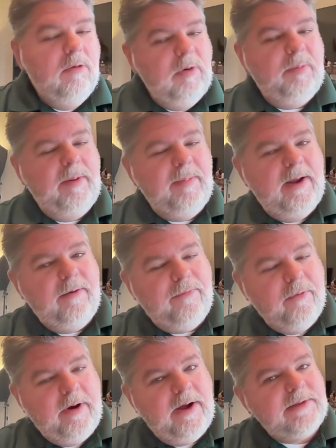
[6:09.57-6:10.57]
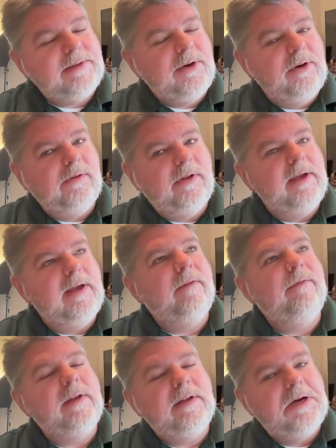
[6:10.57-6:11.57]
Would be better for us, certainly,
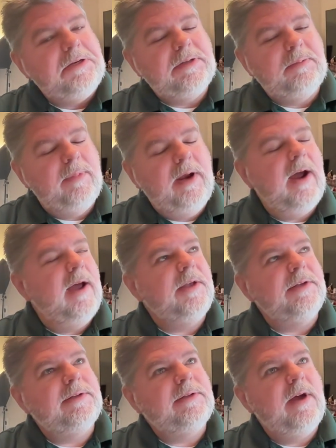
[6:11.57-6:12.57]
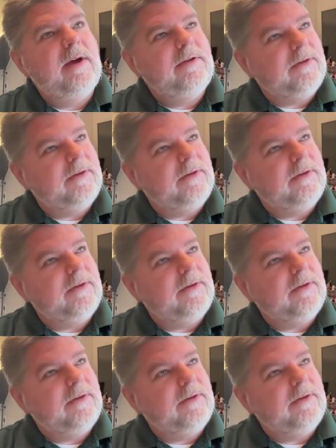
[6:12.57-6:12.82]
if he doesn't, because